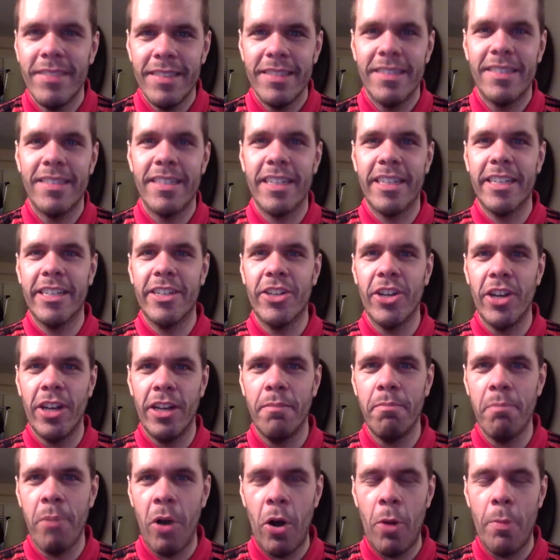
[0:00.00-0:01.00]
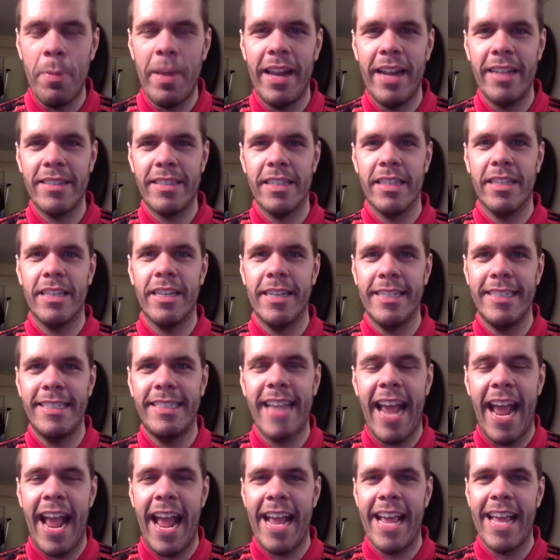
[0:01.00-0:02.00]
It's a good moment. It's a good
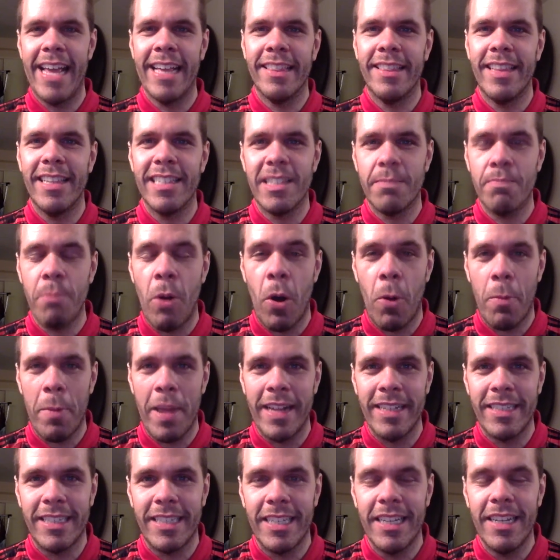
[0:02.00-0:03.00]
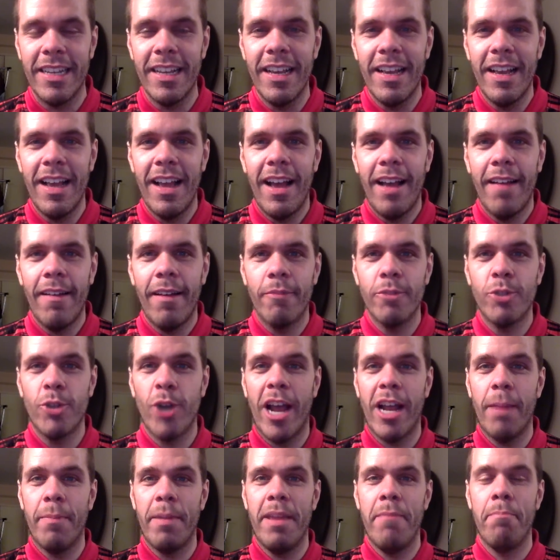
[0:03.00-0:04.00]
day. In this moment, I'm
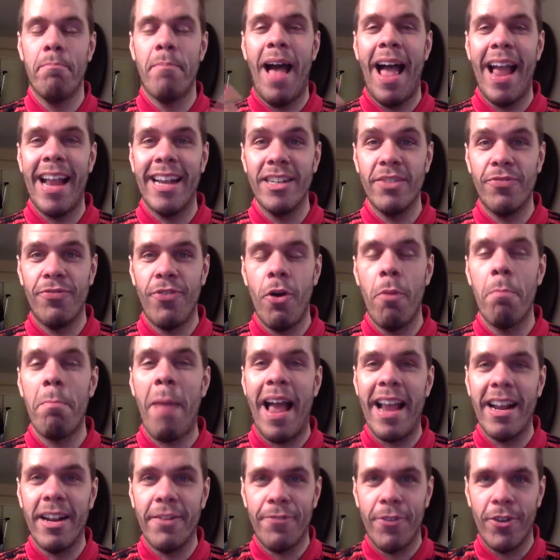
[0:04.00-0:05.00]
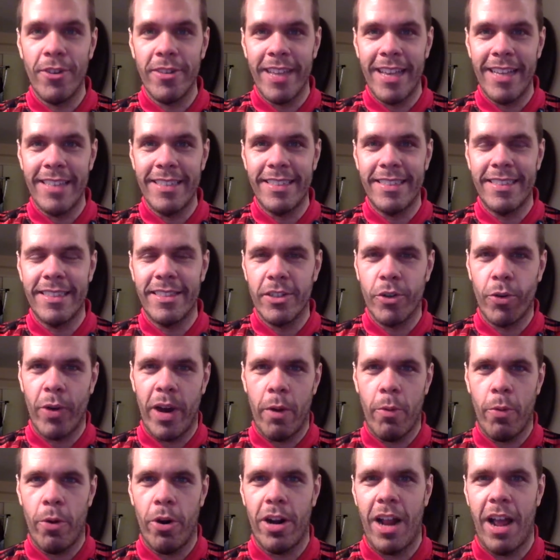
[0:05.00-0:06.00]
trying to be mindful. Mindfulness, it's a
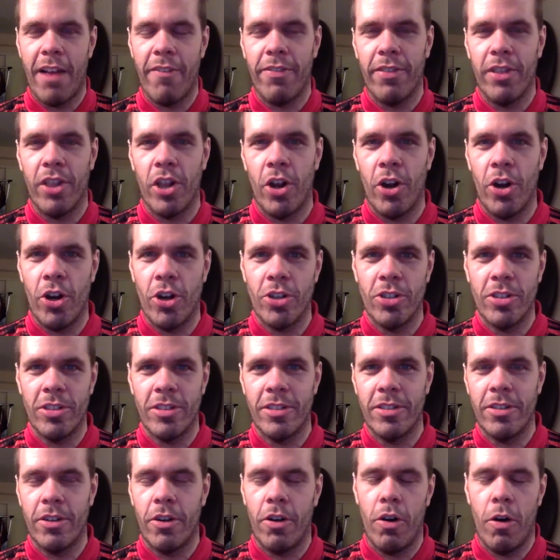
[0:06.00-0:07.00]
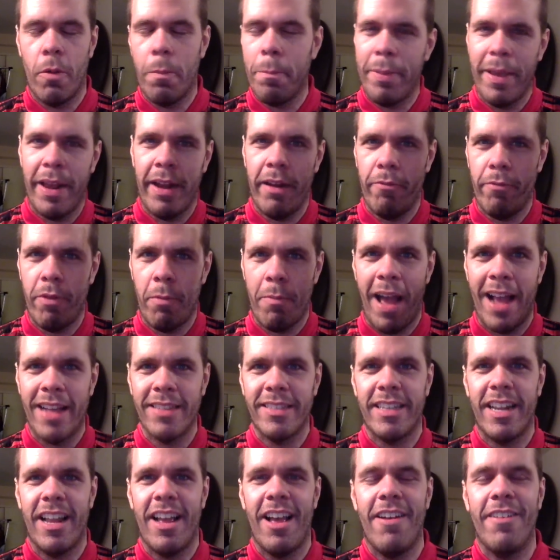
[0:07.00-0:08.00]
great word I've learned or been
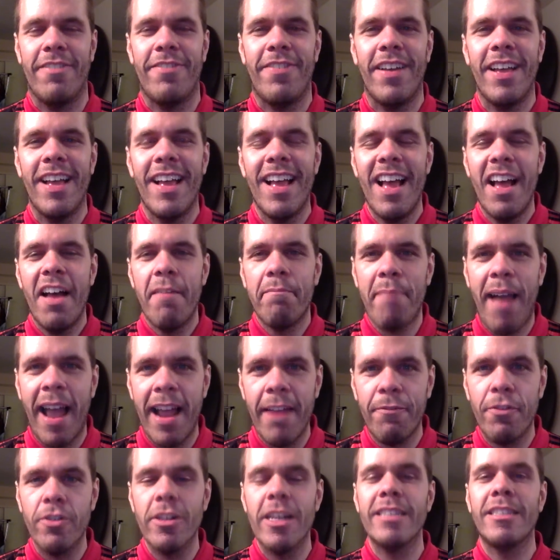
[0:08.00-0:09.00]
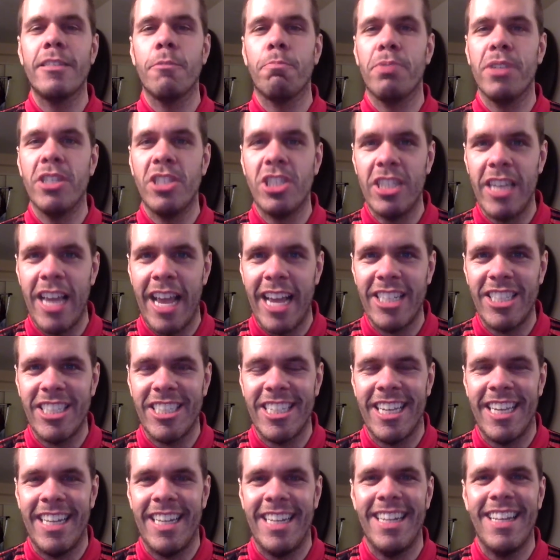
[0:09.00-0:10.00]
reminded of. Mindfulness,
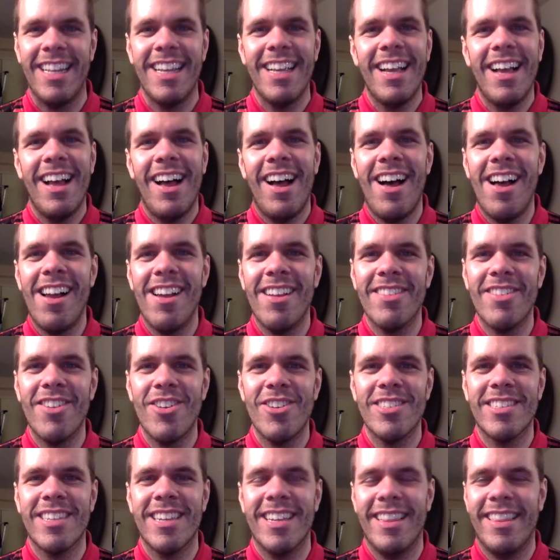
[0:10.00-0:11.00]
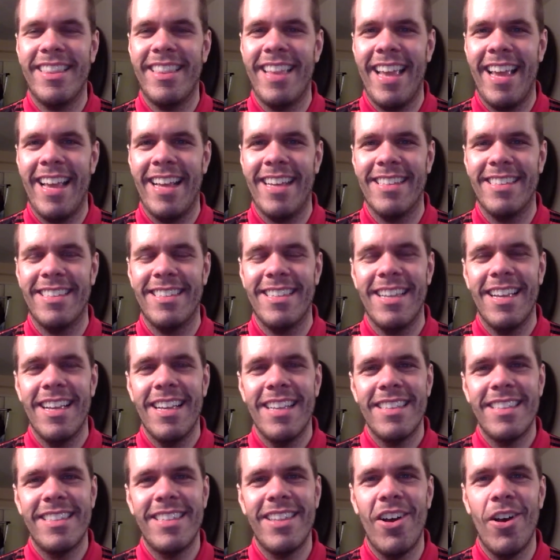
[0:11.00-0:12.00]
appreciation, all of those good things.
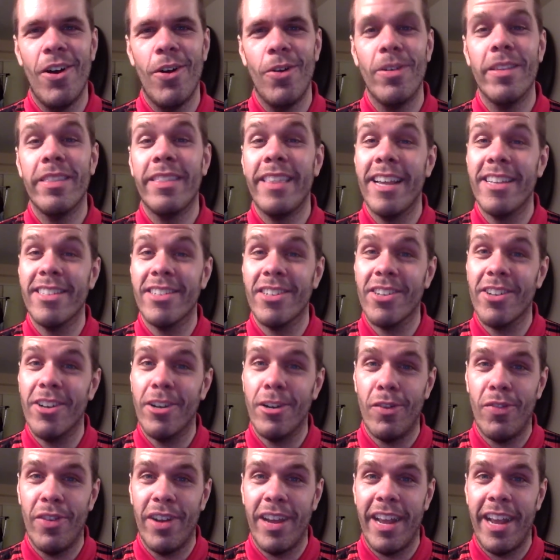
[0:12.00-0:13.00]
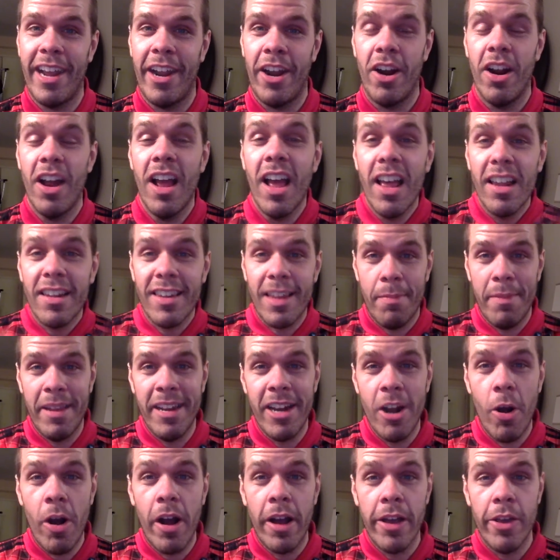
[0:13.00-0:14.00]
So things are good over here. Let me
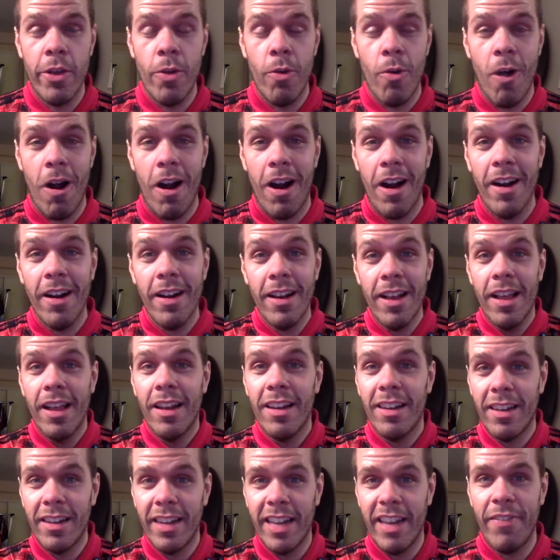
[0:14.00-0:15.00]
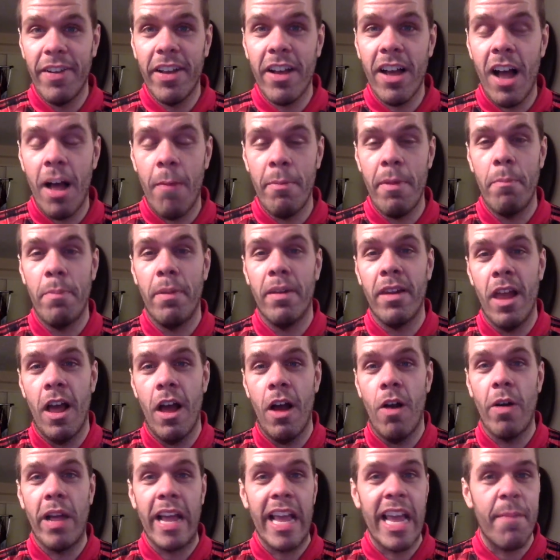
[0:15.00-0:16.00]
know how you are. Leave a comment
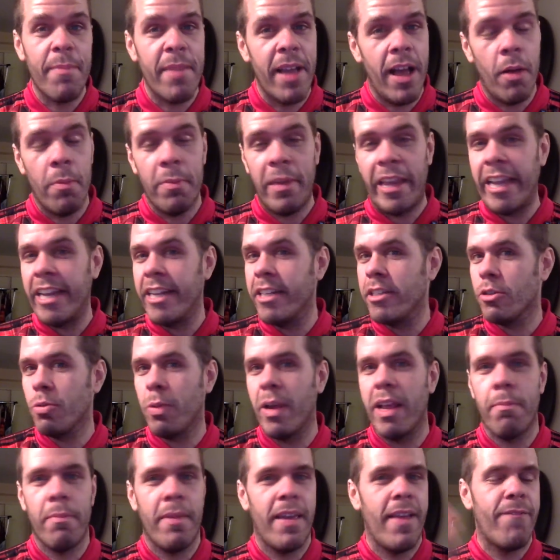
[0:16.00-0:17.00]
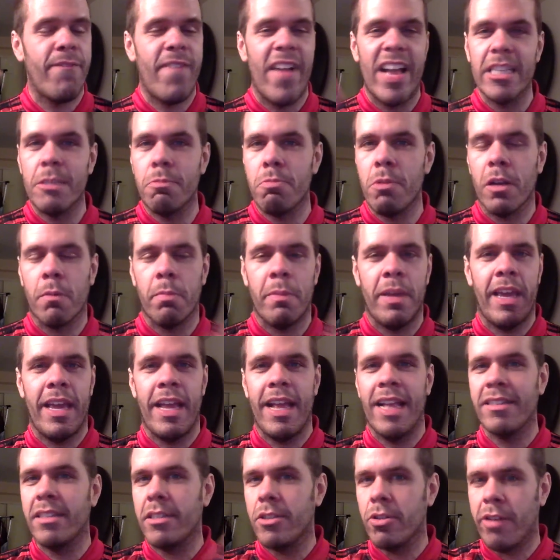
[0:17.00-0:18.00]
below. Email me, tweet me, Facebook
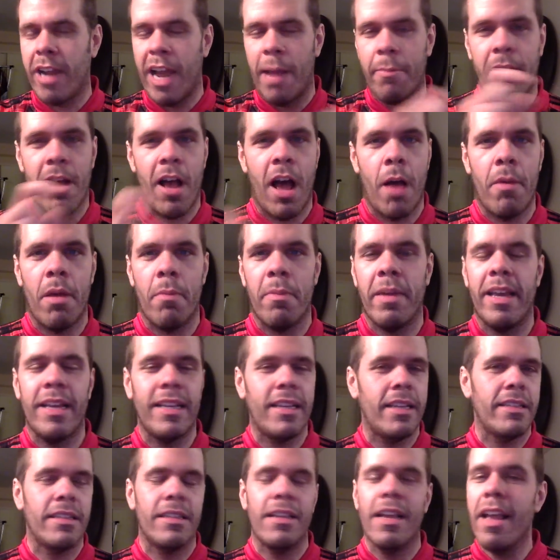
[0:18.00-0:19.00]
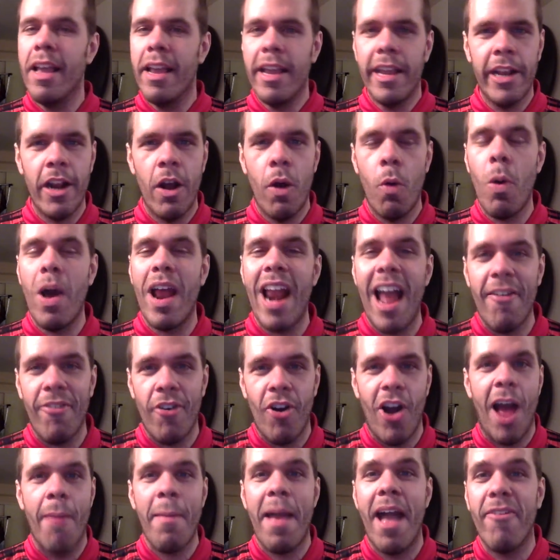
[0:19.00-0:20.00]
me, Instagram comment me, you know,
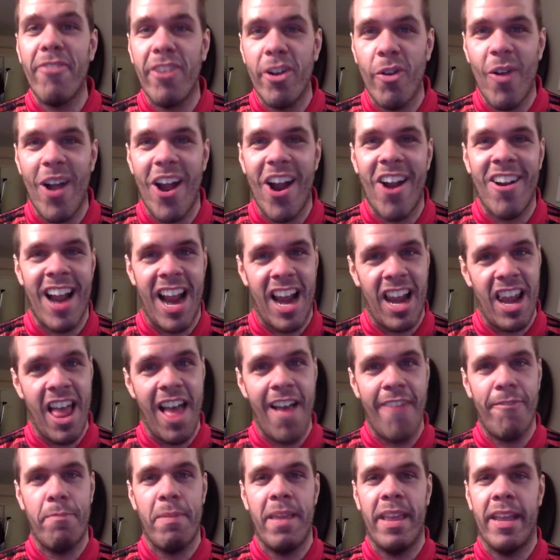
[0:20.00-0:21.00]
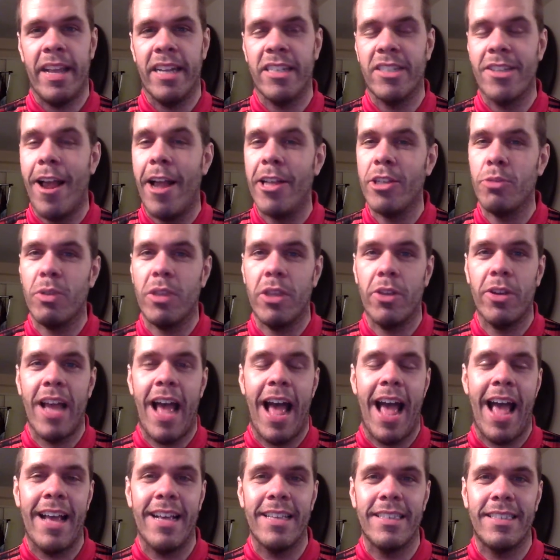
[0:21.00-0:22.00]
whatever. I'm everywhere and I love being in touch with you
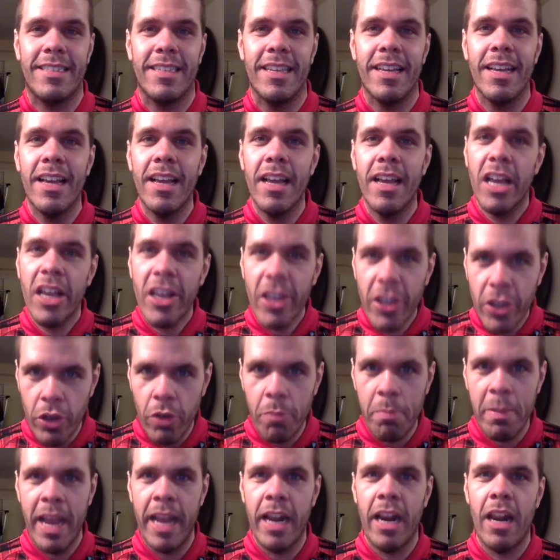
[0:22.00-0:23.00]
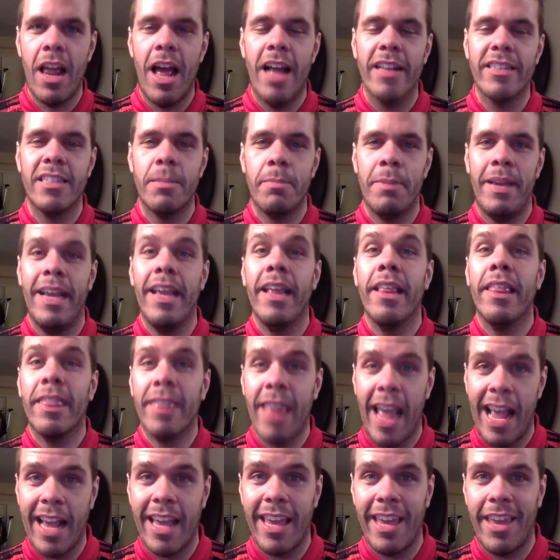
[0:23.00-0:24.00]
guys. You mean a lot to me.
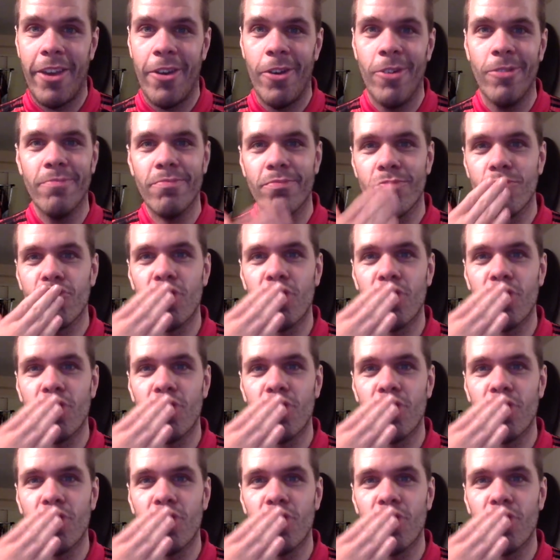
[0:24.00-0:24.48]
Thank you.